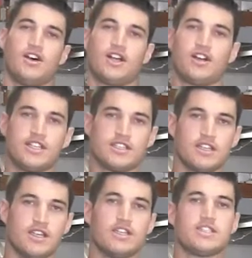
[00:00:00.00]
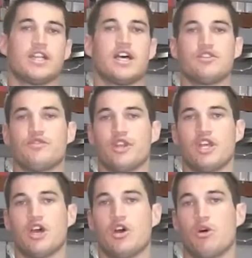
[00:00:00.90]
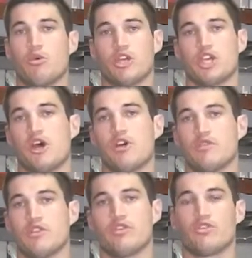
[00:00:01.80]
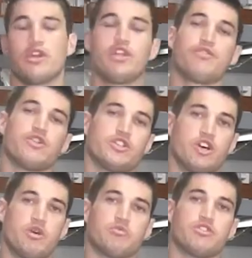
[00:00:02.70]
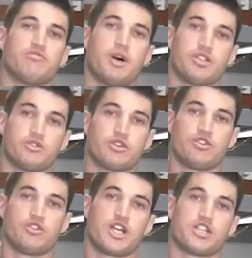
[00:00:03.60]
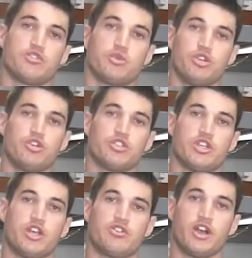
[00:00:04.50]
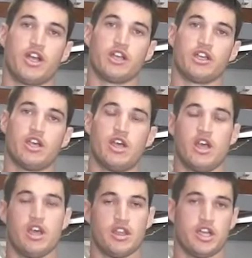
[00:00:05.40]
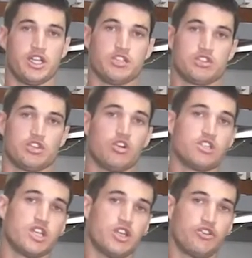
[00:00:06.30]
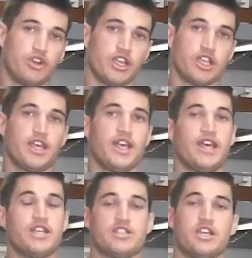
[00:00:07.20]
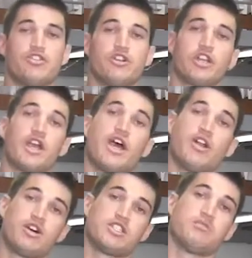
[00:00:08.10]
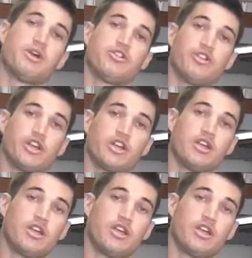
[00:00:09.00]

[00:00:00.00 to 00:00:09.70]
Hi guys, today's video I want to go over the three different types of muscle contractions we use in our training. That is concentric, eccentric and isometric.